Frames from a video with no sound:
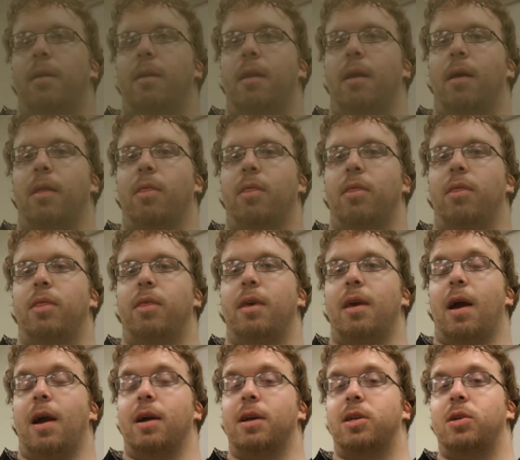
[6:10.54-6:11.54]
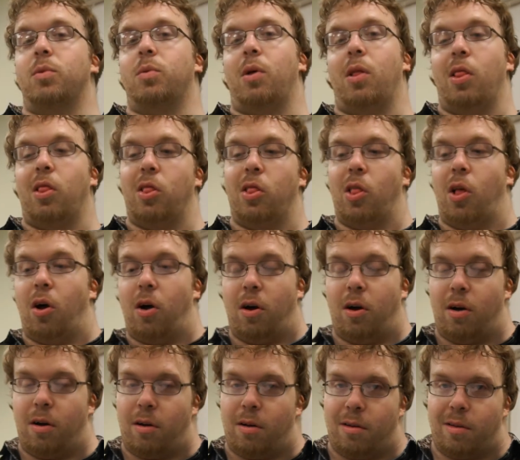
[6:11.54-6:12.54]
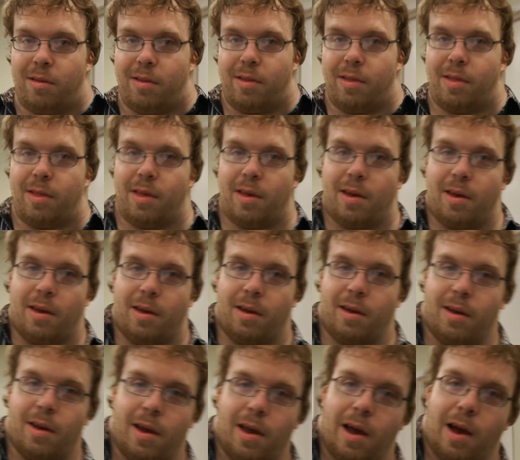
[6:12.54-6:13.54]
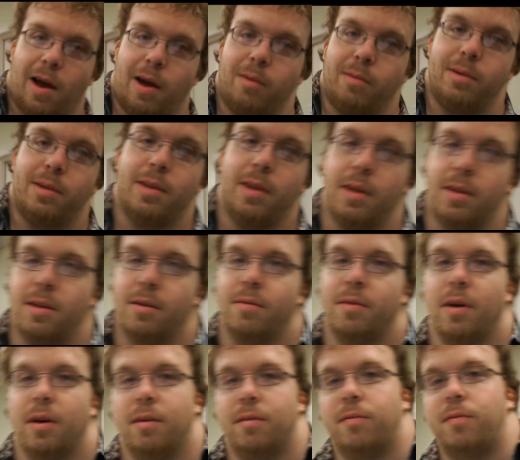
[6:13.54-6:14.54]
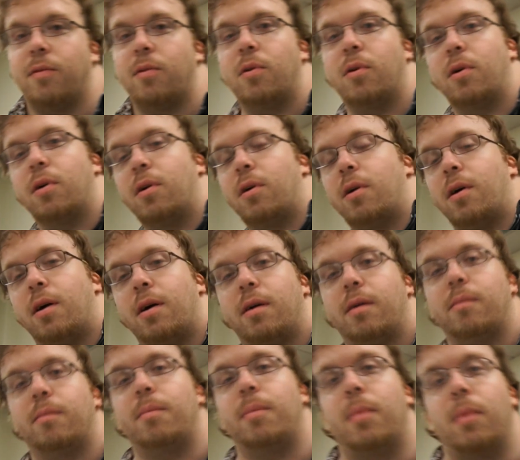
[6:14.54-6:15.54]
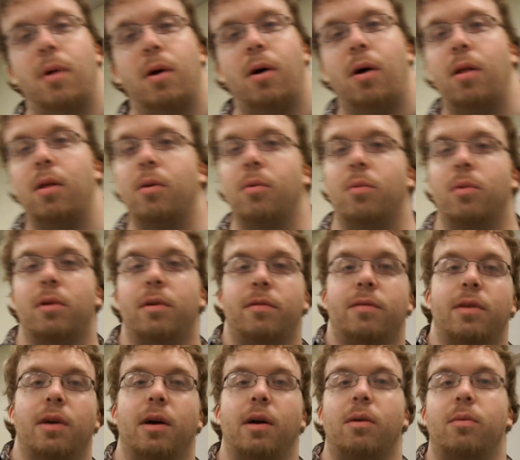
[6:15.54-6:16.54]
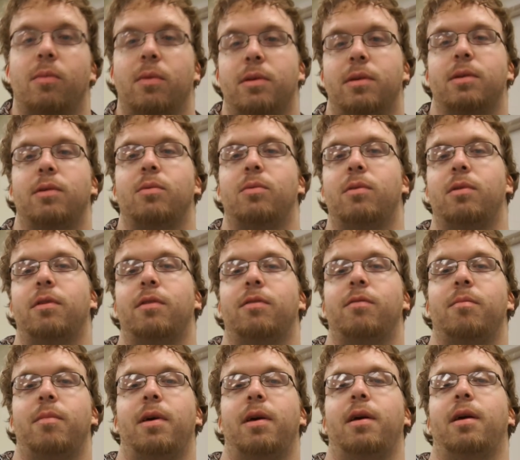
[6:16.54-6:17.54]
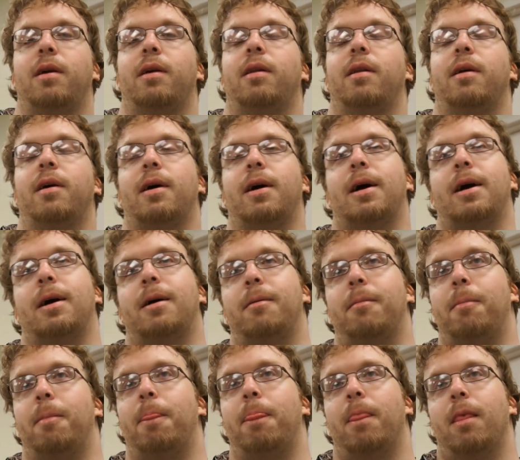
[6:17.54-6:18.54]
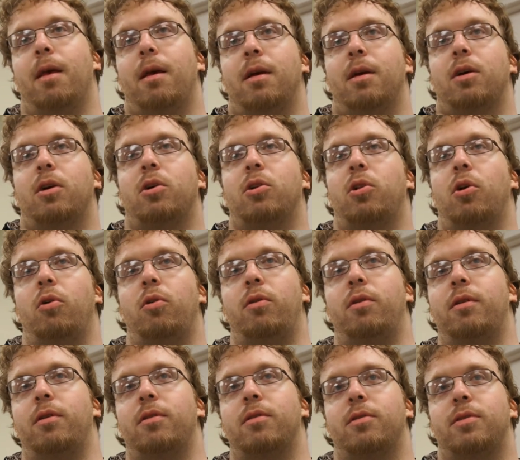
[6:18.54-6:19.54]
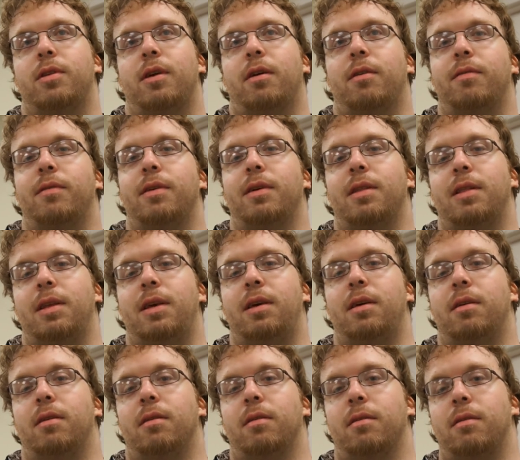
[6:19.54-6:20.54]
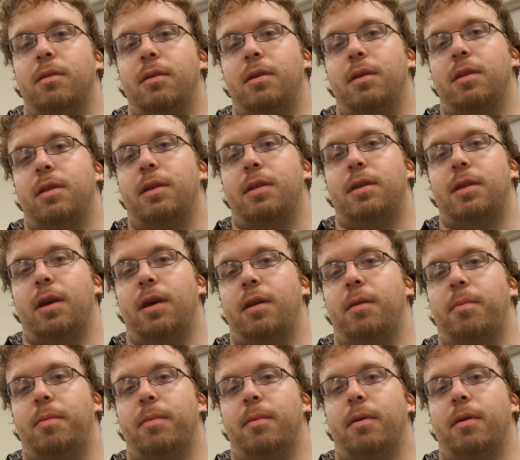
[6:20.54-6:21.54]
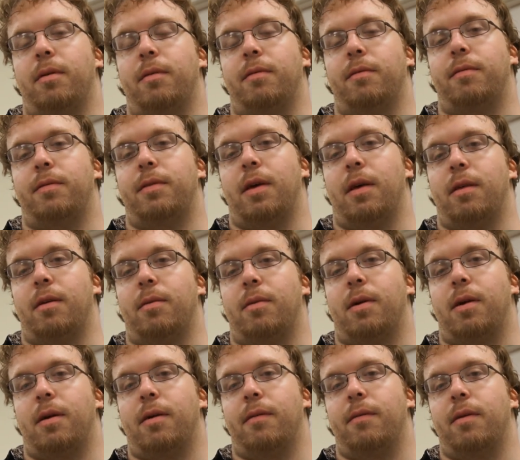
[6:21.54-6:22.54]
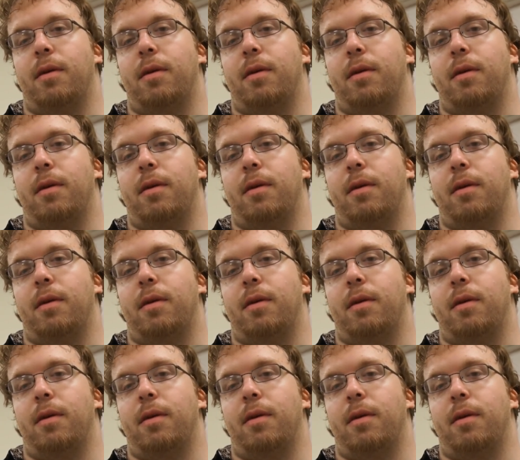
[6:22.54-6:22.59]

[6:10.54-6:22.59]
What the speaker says: Now, the actual law that I was testifying for, all it would have done was it would have made cloning yourself illegal in the state of Delaware.